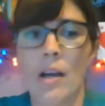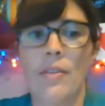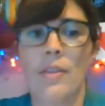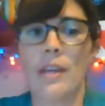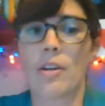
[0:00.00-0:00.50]

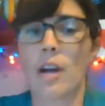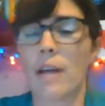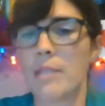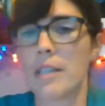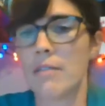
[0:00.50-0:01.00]
The crime
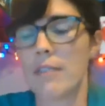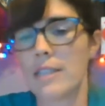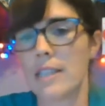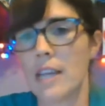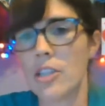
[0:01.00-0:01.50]
scene
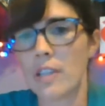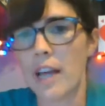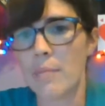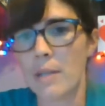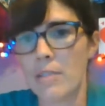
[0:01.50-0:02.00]
investigation
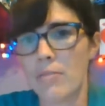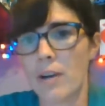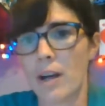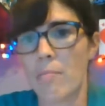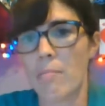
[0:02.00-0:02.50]
lab is
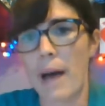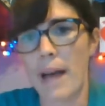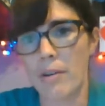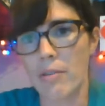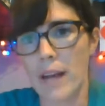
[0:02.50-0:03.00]
from
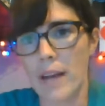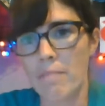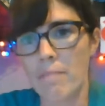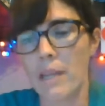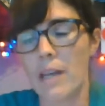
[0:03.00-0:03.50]
BioRad.
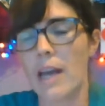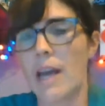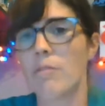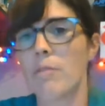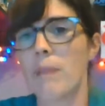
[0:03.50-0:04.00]

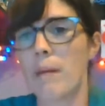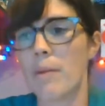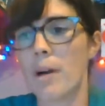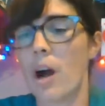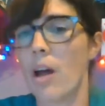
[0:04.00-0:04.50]
And
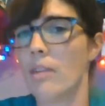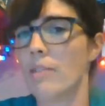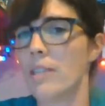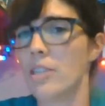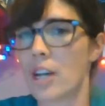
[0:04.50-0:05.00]
remember, all of
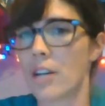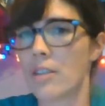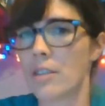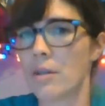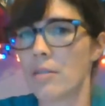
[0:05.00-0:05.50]
the gels
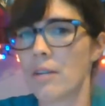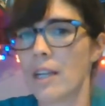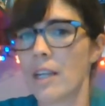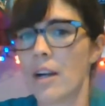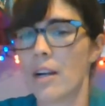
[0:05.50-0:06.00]
that we're
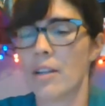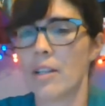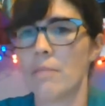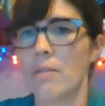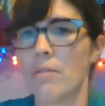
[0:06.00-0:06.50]
running are going to
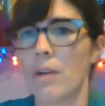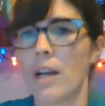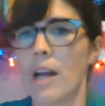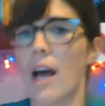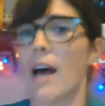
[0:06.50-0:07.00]
be run
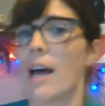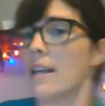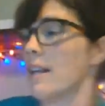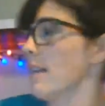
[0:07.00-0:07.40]
on